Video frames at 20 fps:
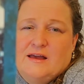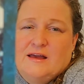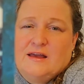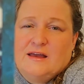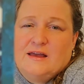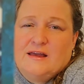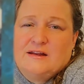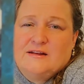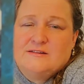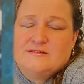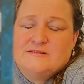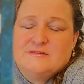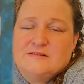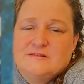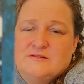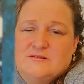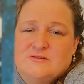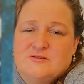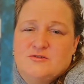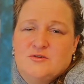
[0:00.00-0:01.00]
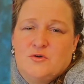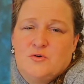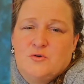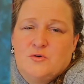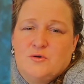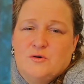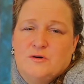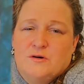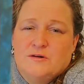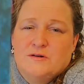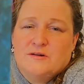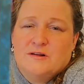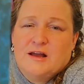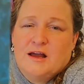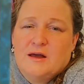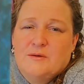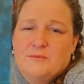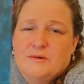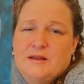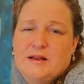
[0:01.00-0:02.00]
And it's a sword
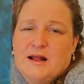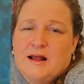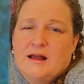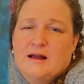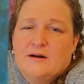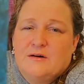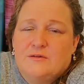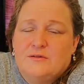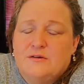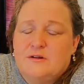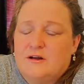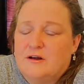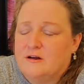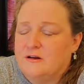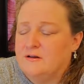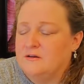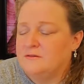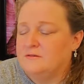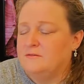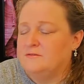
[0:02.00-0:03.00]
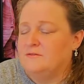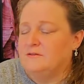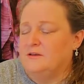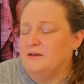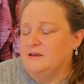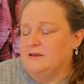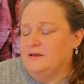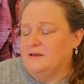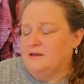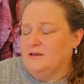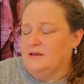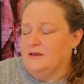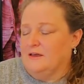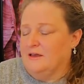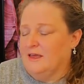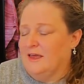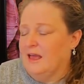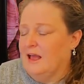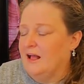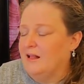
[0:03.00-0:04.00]
coming out of a
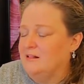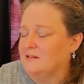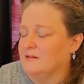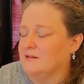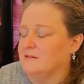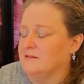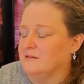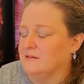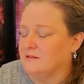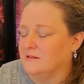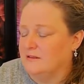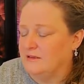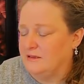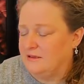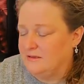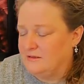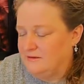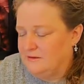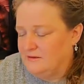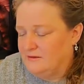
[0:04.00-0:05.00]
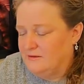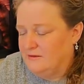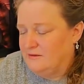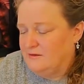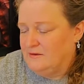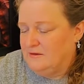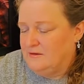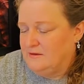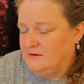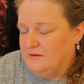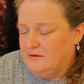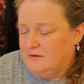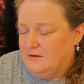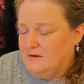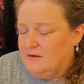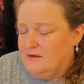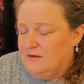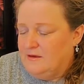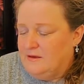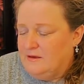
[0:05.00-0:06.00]
calla lily.
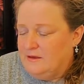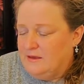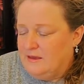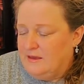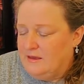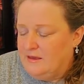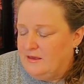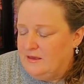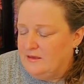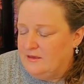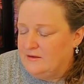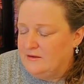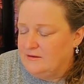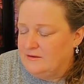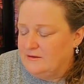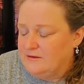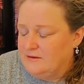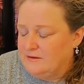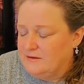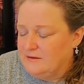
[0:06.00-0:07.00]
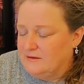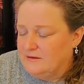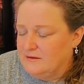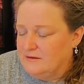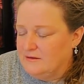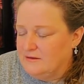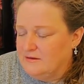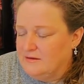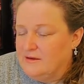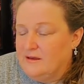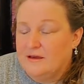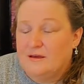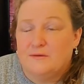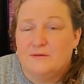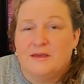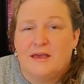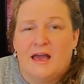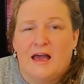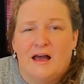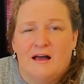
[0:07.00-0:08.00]
And
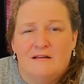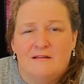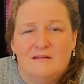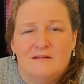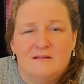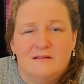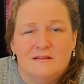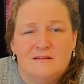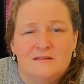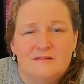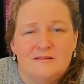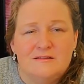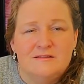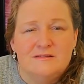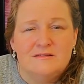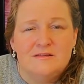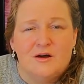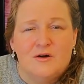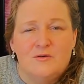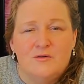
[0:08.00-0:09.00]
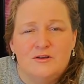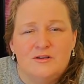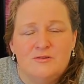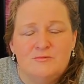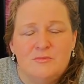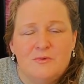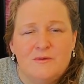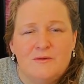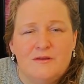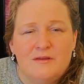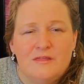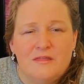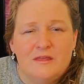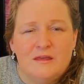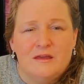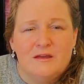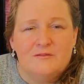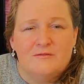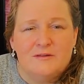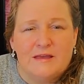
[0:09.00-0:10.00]
calla lilies always make you
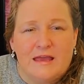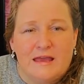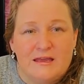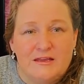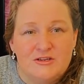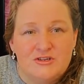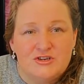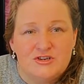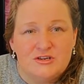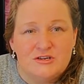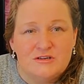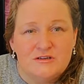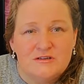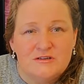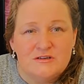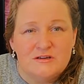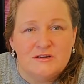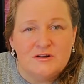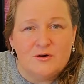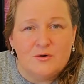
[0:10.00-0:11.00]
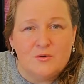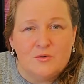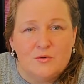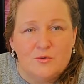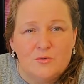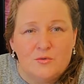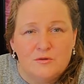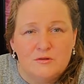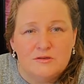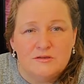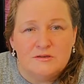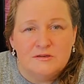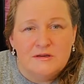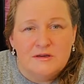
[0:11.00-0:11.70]
think of ancient and old,